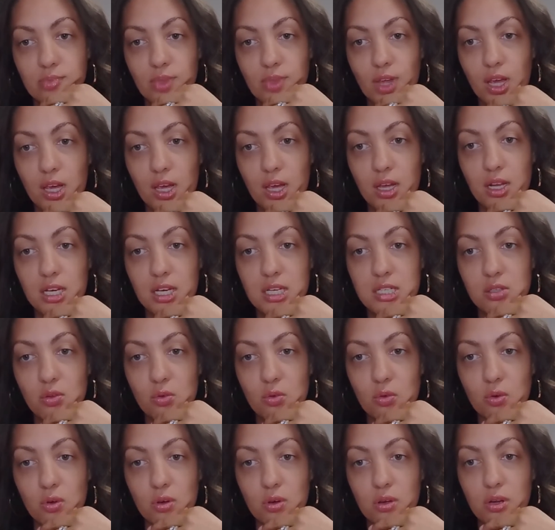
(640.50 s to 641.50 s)
It is
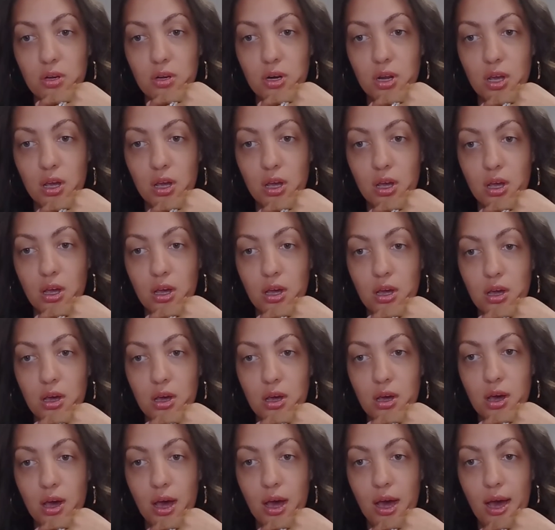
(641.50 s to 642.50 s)
on
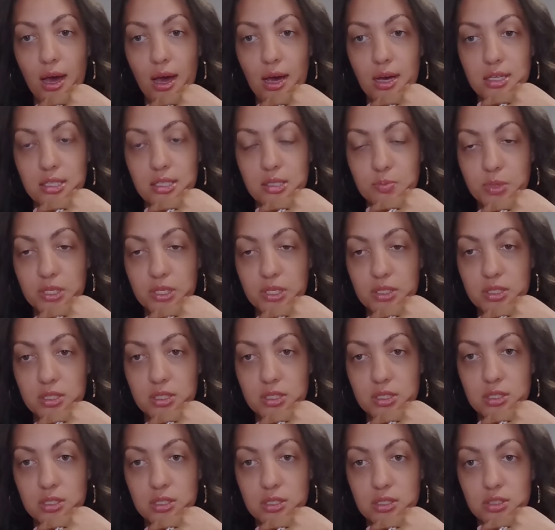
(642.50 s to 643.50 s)

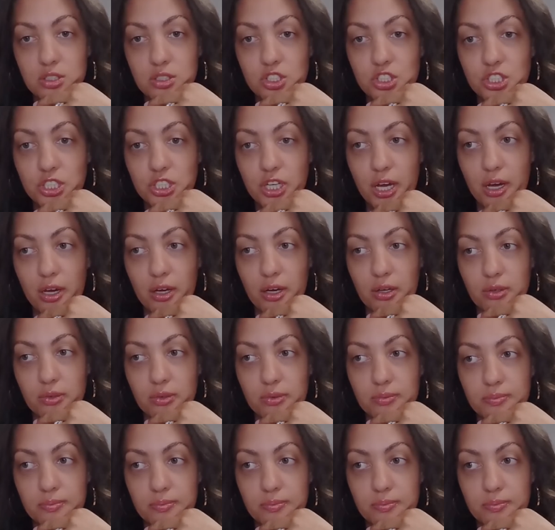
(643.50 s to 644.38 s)
hospice, child.